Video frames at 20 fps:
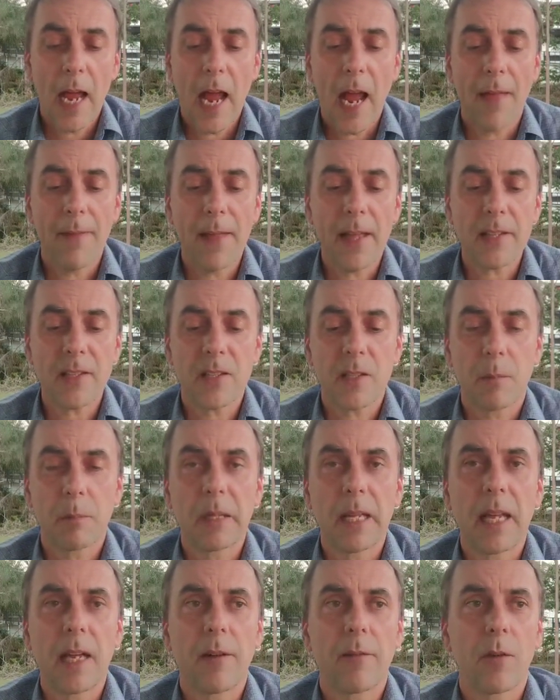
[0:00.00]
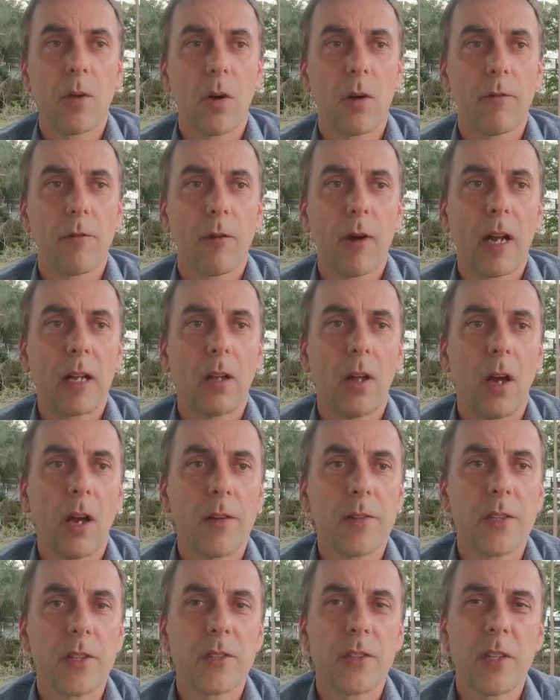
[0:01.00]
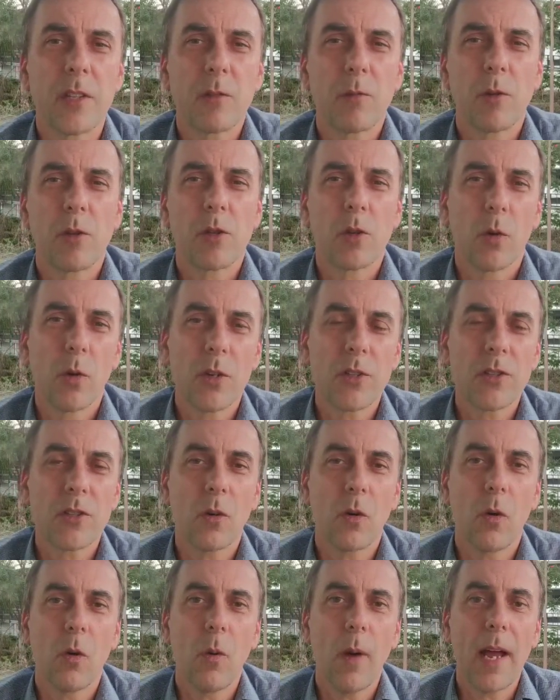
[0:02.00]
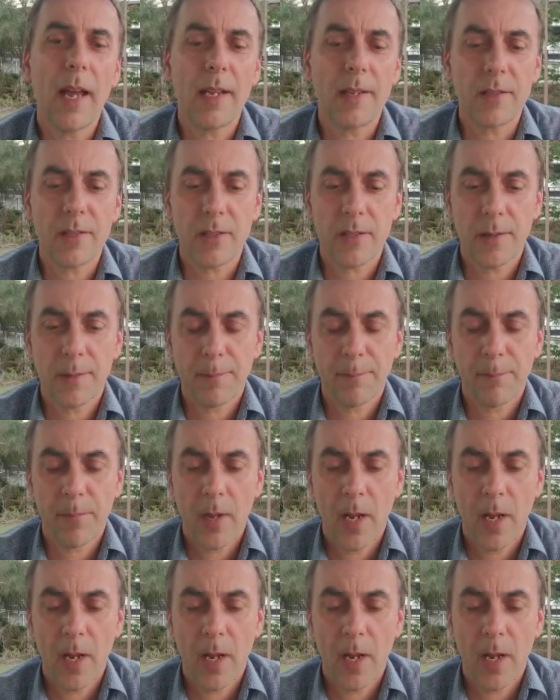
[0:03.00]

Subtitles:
And that's the plan of God for our lives. It says, "Rejoice always."